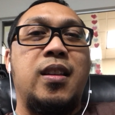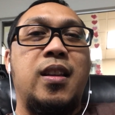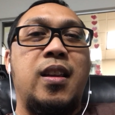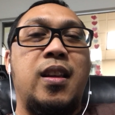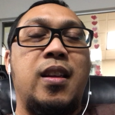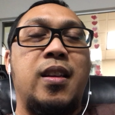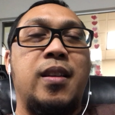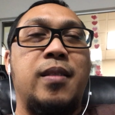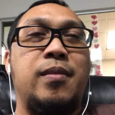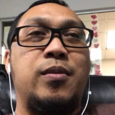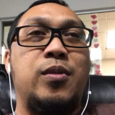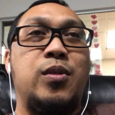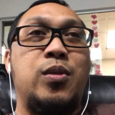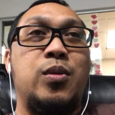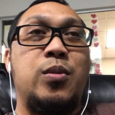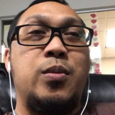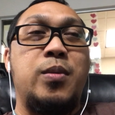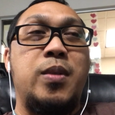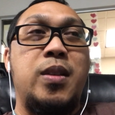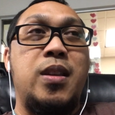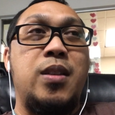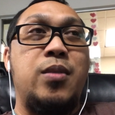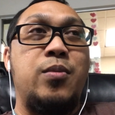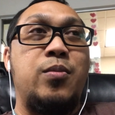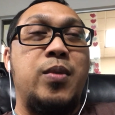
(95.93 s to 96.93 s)
um, do
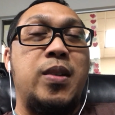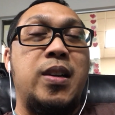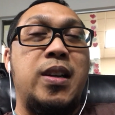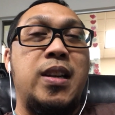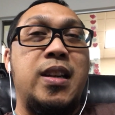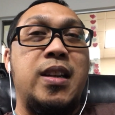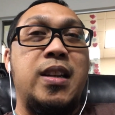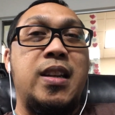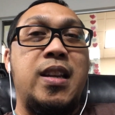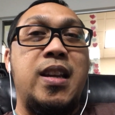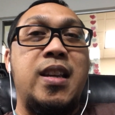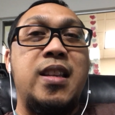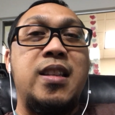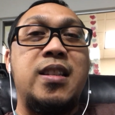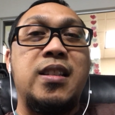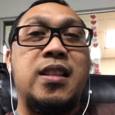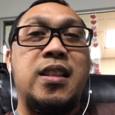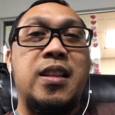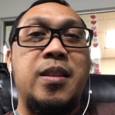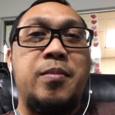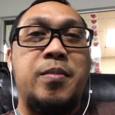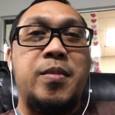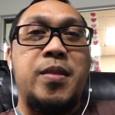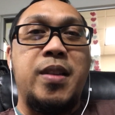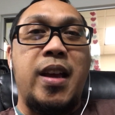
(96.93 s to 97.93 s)
we really need
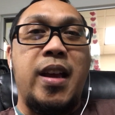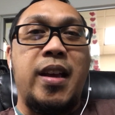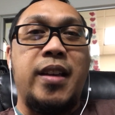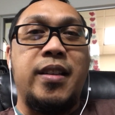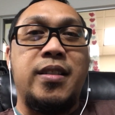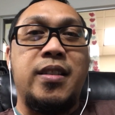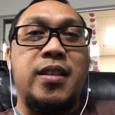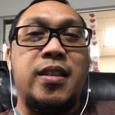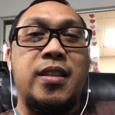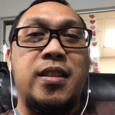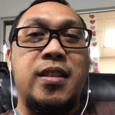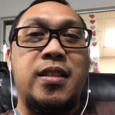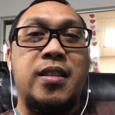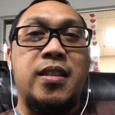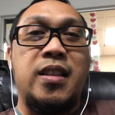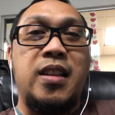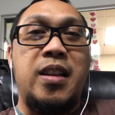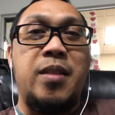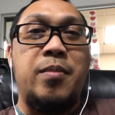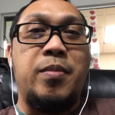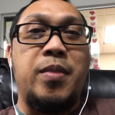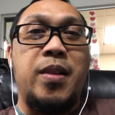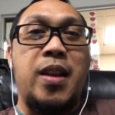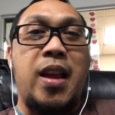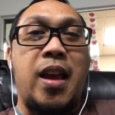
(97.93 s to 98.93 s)
sleep techs in the
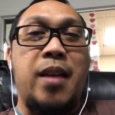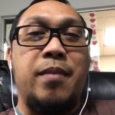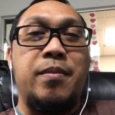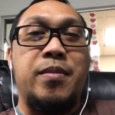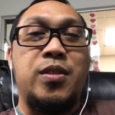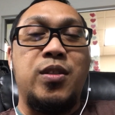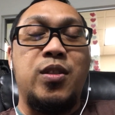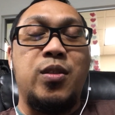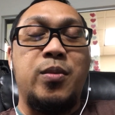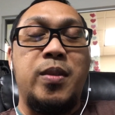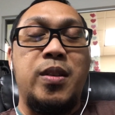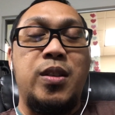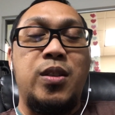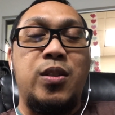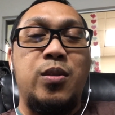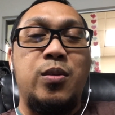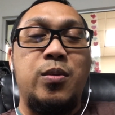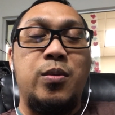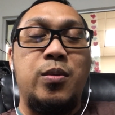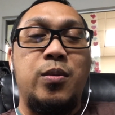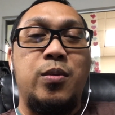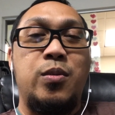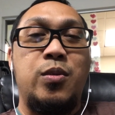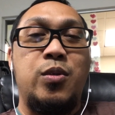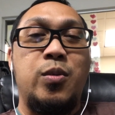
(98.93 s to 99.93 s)
sleep labs to be,
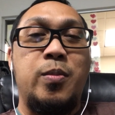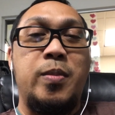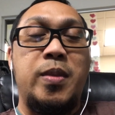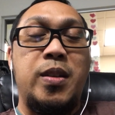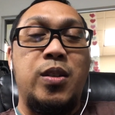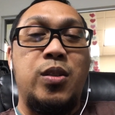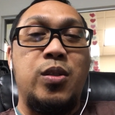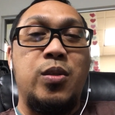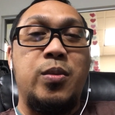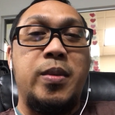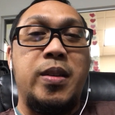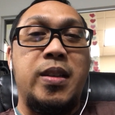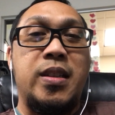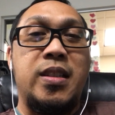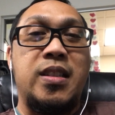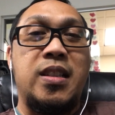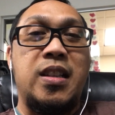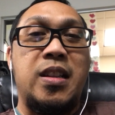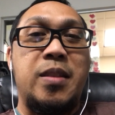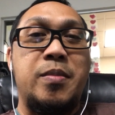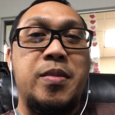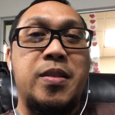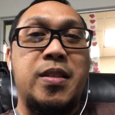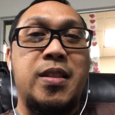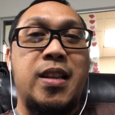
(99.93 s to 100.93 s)
do, to be doing
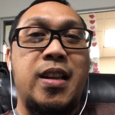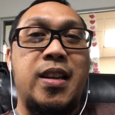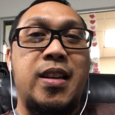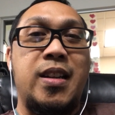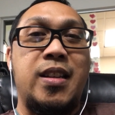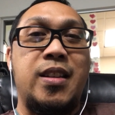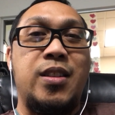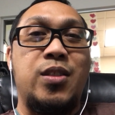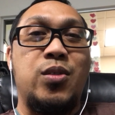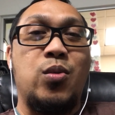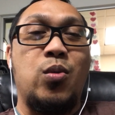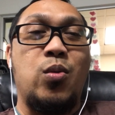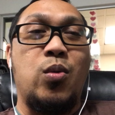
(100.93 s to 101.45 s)
sleep studies?